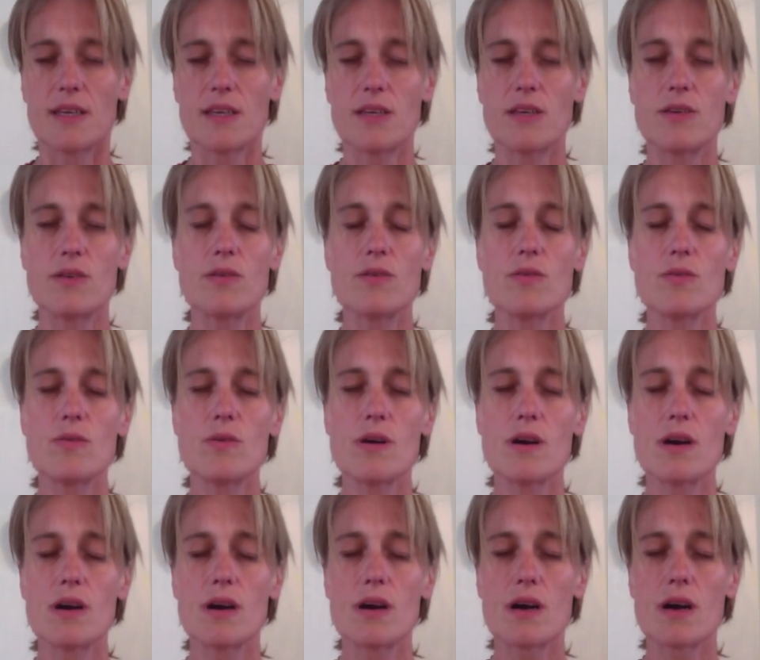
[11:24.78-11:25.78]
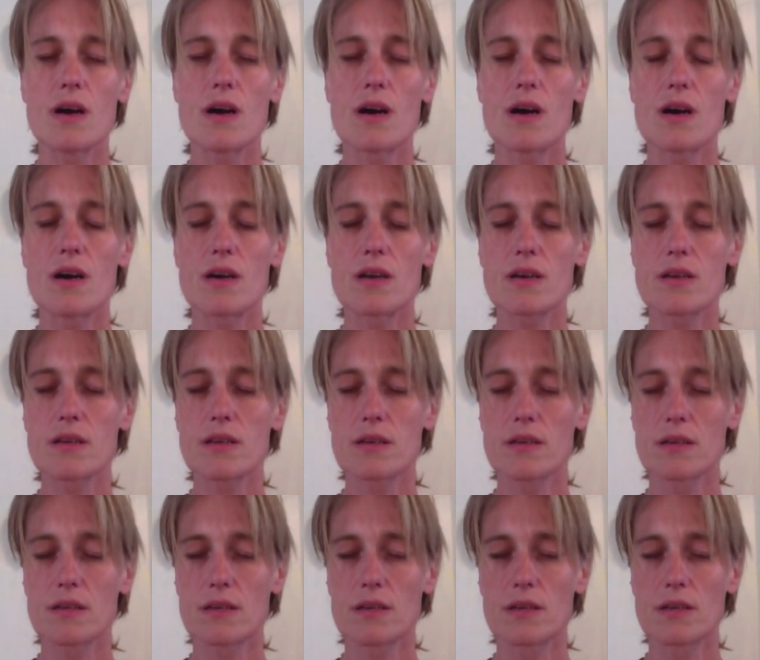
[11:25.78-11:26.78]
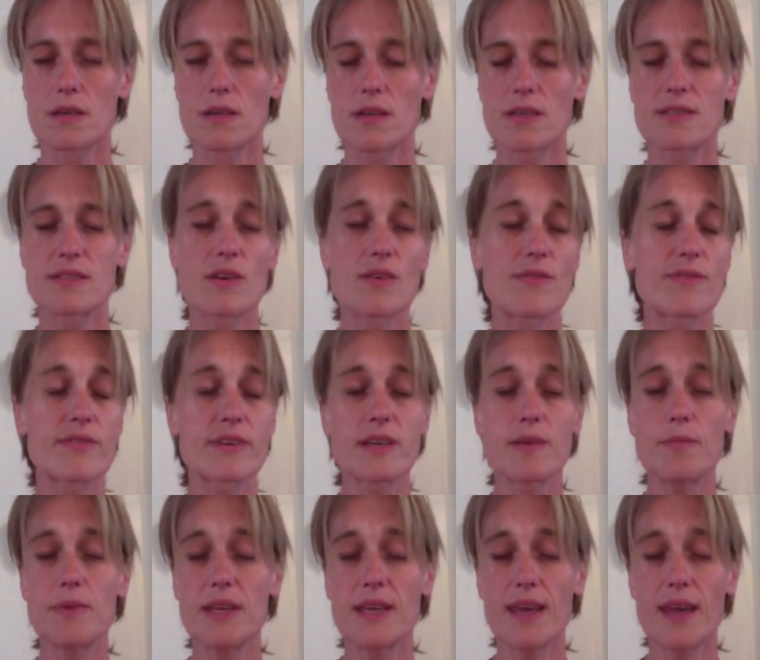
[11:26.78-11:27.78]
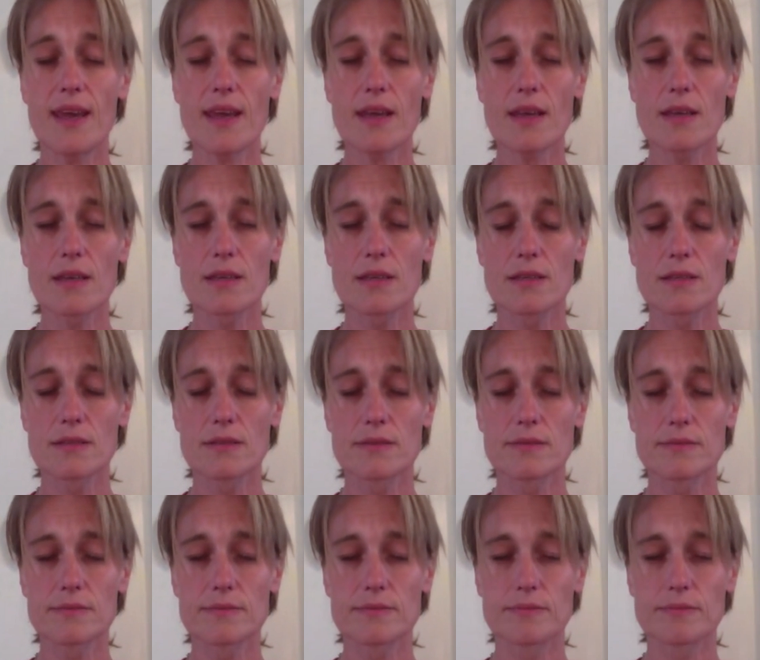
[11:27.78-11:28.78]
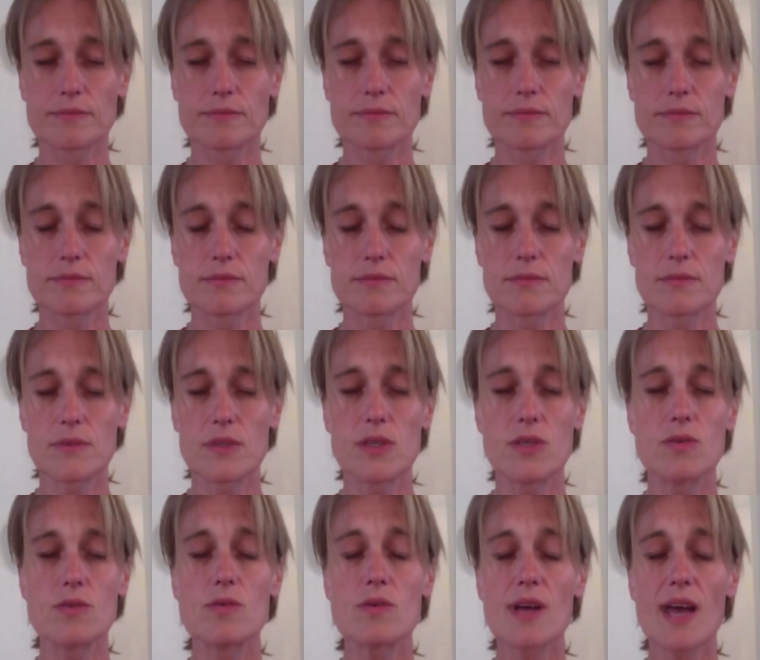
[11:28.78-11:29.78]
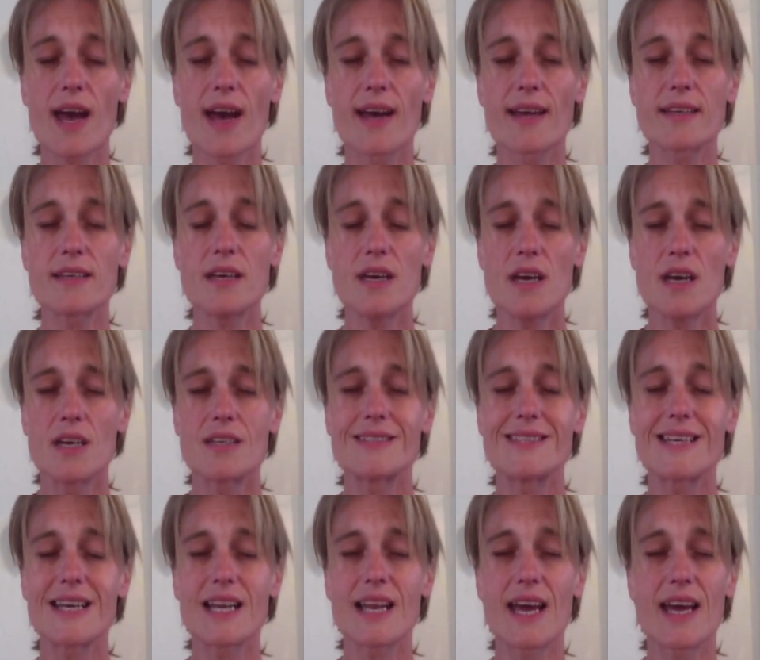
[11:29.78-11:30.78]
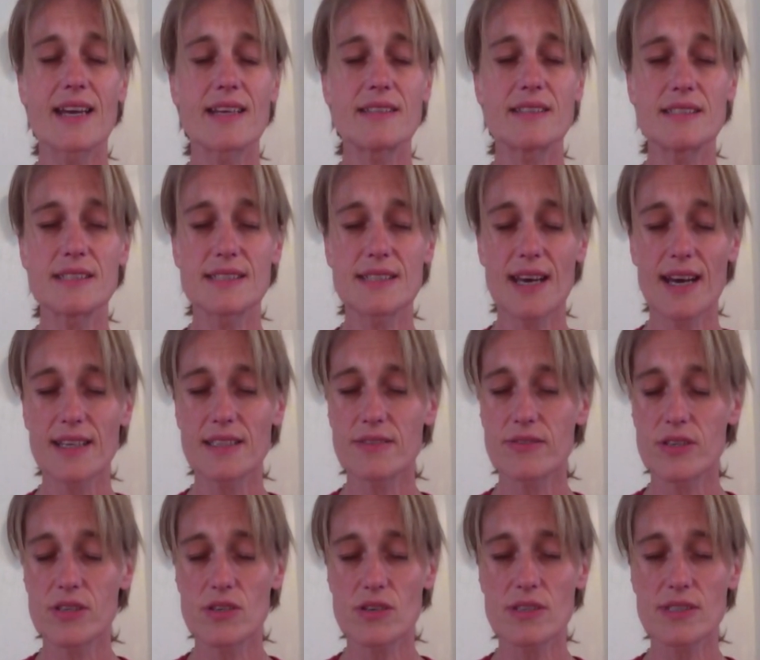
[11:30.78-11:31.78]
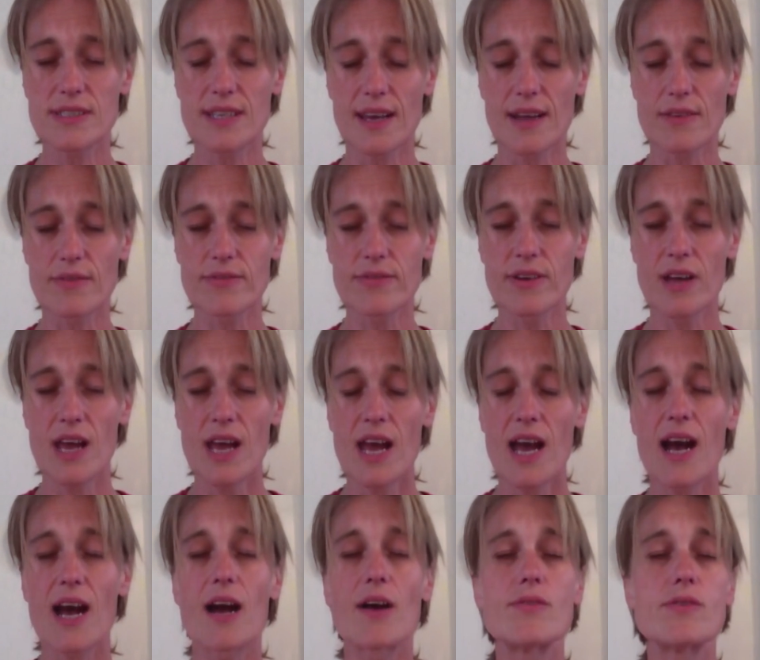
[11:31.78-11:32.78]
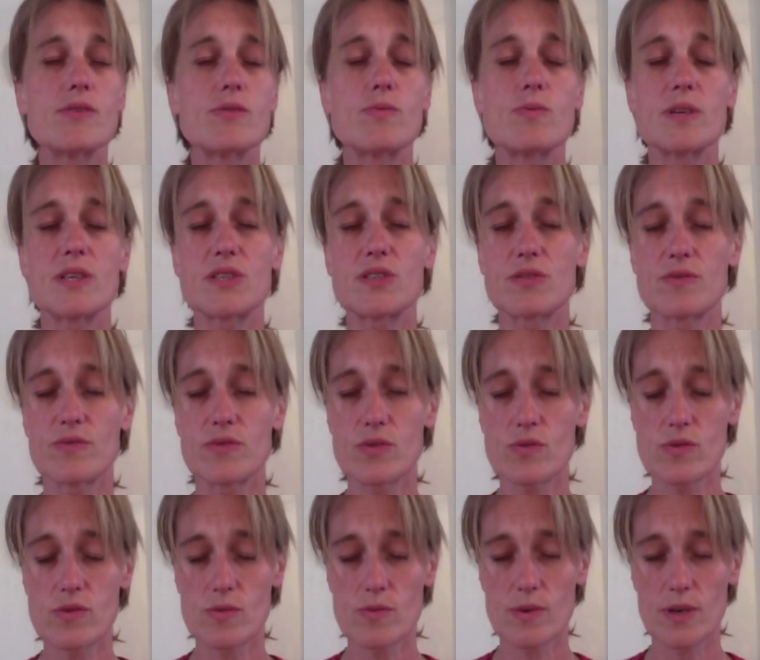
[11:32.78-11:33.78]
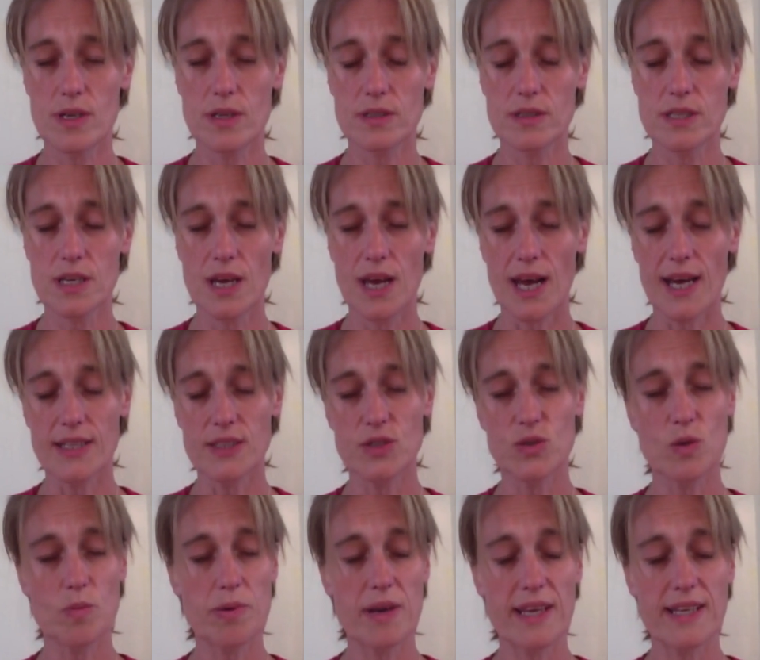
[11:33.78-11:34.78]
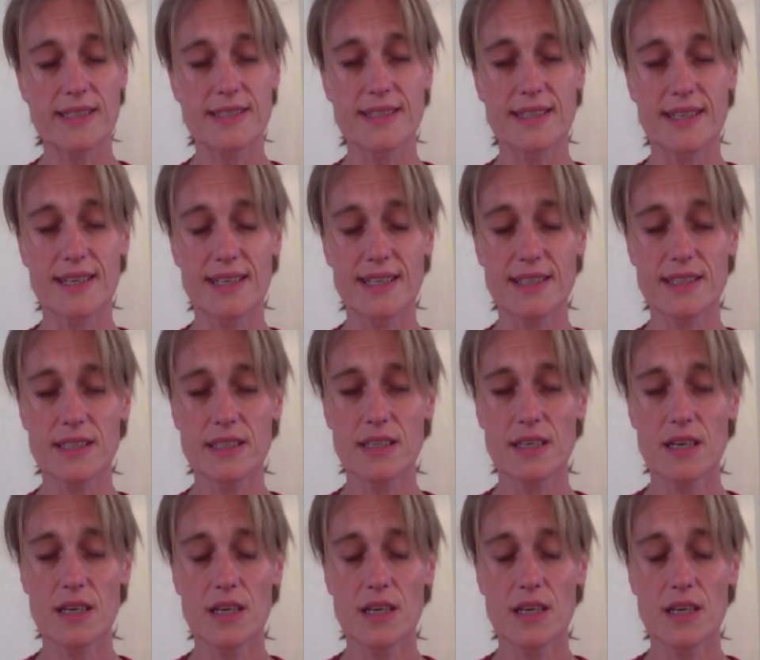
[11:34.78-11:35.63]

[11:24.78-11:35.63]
You are a sovereign being. You can declare and decide for yourself how you wish to view the world and your place in it.